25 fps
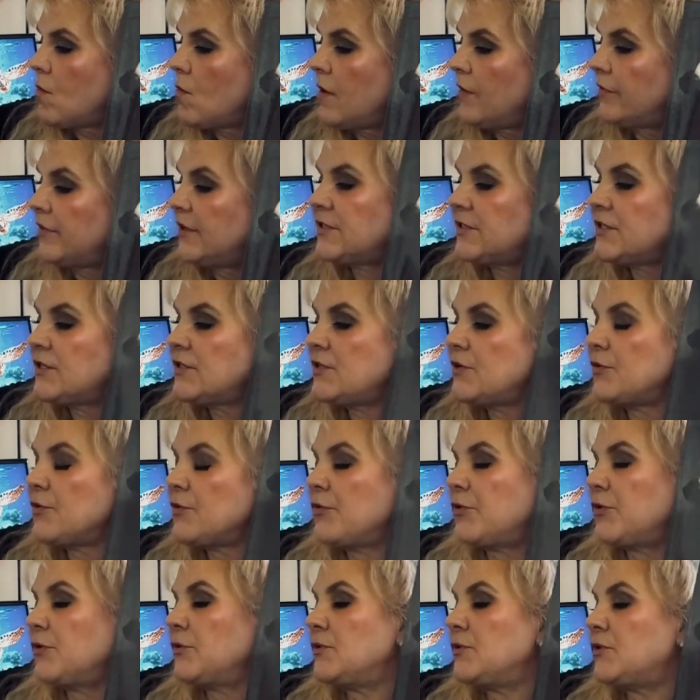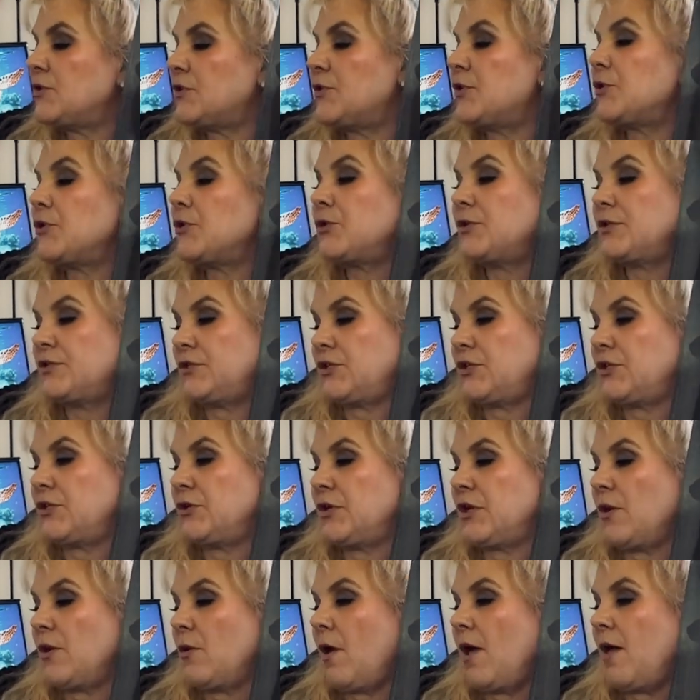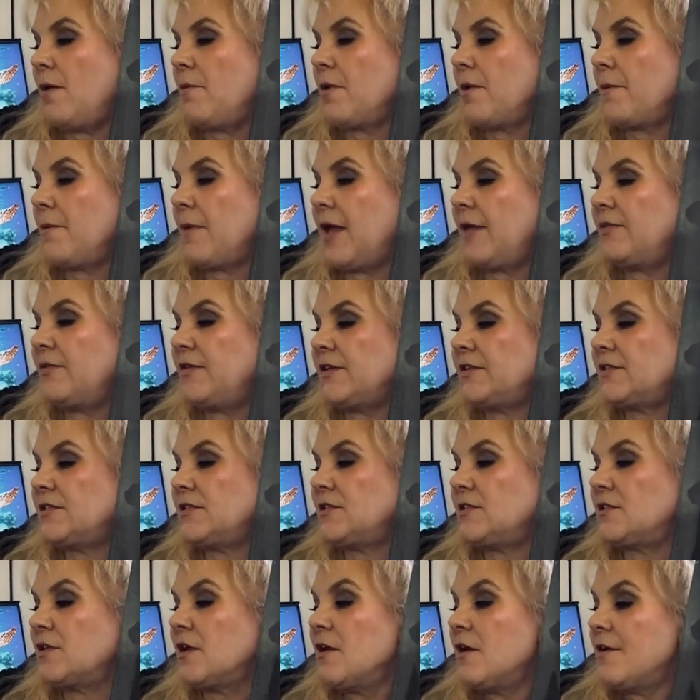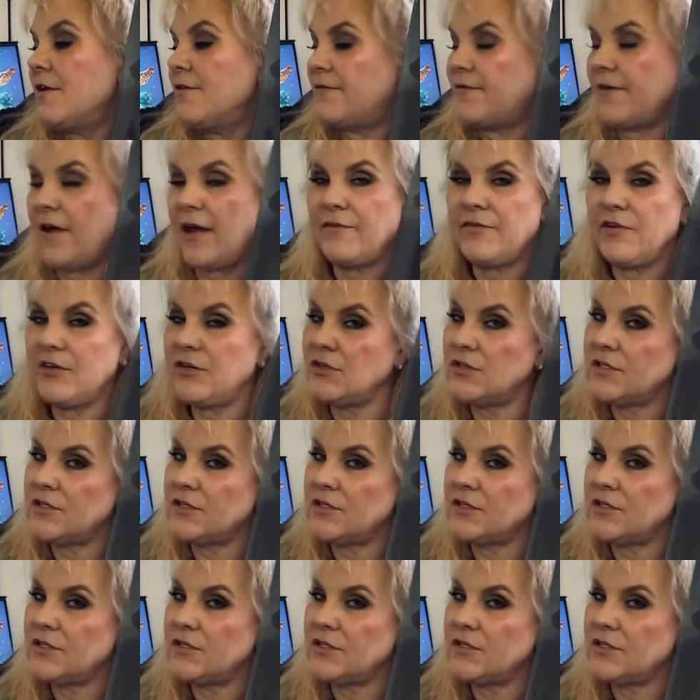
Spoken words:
This is their third studio album, and this is 5 years